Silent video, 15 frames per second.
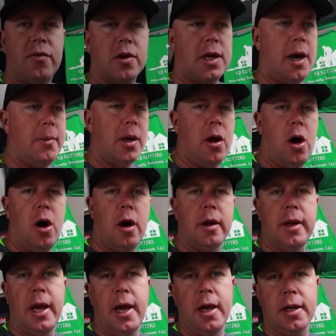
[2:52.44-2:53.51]
for coming
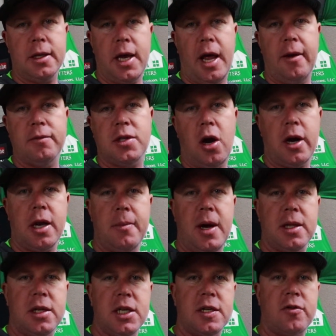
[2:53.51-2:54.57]
on and kind of talking
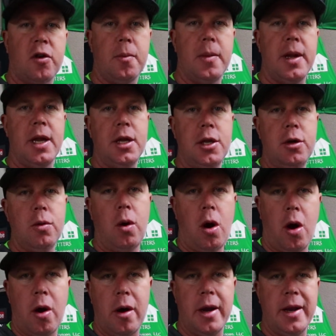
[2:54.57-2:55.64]
about this for a minute. You
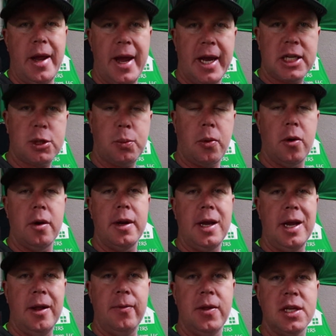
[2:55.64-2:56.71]
are an
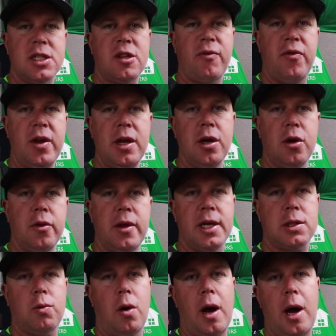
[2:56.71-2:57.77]
expert in this field.
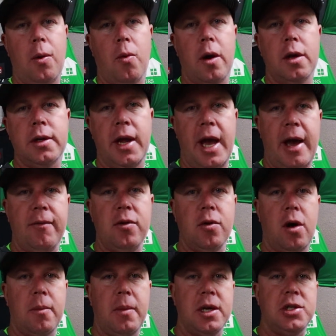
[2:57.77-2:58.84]
That's why I wanted to have
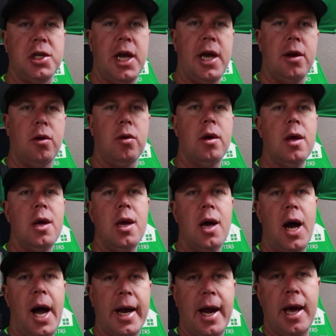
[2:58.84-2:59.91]
you on my channel.
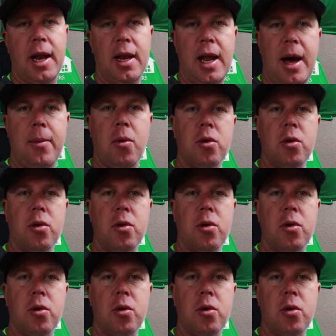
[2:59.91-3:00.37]
I got a lot